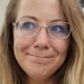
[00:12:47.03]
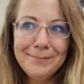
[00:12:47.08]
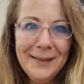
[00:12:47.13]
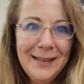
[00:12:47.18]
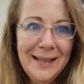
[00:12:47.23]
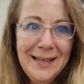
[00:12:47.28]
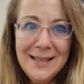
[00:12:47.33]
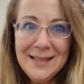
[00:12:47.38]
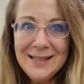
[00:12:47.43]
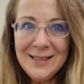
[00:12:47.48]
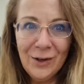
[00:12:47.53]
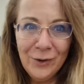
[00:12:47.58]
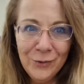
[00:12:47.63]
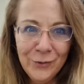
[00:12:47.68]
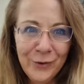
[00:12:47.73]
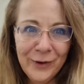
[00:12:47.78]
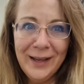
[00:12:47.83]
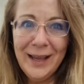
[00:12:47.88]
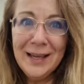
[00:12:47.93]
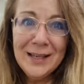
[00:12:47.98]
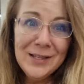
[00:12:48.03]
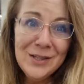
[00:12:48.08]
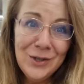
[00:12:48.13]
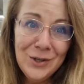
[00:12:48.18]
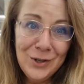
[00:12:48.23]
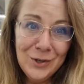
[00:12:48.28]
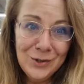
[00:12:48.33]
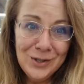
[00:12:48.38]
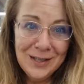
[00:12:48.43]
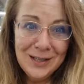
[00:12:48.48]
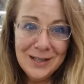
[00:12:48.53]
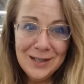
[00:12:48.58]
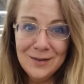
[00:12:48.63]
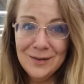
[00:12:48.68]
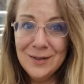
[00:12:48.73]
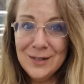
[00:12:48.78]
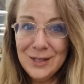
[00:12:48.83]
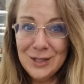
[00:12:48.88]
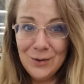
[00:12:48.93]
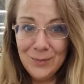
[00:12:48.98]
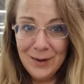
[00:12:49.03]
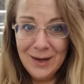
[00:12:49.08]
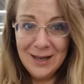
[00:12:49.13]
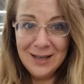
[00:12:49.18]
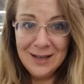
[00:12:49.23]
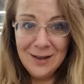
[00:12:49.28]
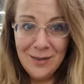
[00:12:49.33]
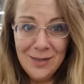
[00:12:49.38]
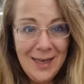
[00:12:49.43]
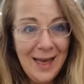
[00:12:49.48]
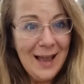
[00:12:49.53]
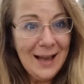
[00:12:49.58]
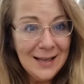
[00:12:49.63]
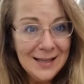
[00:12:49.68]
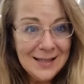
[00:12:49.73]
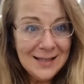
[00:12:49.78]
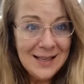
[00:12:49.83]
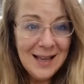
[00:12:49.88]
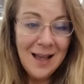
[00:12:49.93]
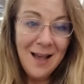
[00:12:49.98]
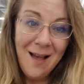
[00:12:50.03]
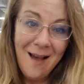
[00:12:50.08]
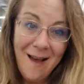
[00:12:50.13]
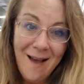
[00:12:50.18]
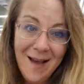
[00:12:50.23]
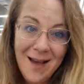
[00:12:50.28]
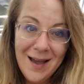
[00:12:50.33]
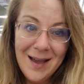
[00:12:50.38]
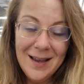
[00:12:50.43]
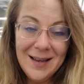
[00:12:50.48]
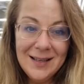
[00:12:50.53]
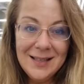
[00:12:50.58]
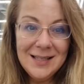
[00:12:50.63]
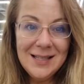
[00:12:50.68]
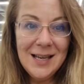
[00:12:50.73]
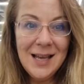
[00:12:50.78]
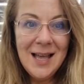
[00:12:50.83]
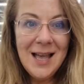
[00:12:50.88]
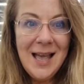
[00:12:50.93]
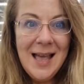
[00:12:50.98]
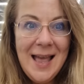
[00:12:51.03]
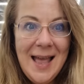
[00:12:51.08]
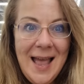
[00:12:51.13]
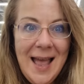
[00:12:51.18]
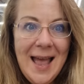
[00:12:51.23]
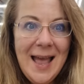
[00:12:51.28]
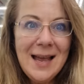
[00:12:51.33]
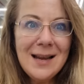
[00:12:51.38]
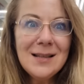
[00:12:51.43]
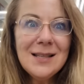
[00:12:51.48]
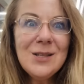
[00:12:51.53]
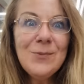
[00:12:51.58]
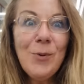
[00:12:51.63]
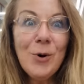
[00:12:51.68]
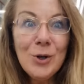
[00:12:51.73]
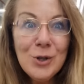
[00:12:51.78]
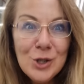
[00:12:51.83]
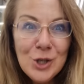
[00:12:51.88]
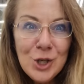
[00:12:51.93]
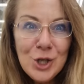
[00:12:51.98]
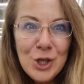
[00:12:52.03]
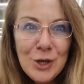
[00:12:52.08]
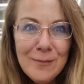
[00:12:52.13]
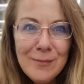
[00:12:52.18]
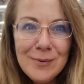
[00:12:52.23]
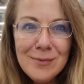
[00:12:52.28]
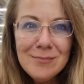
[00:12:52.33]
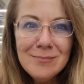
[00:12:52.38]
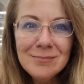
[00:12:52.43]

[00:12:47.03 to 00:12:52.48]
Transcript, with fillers: please don't forget to use it. Super thanks and, and sponsorship